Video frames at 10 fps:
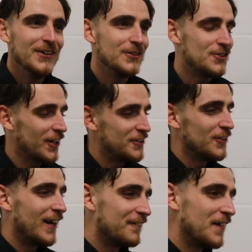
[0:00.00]
We try to
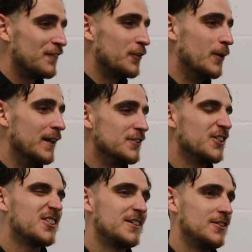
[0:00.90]
do it after every win,
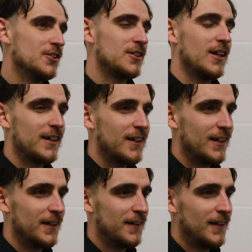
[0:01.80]
just like
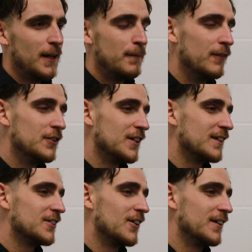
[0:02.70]
a bit of a
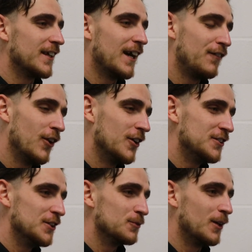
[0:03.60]
sing-song, and the gaffer
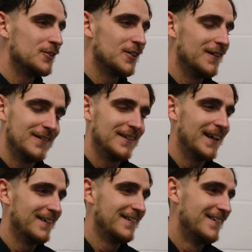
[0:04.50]
likes it as well, so yeah.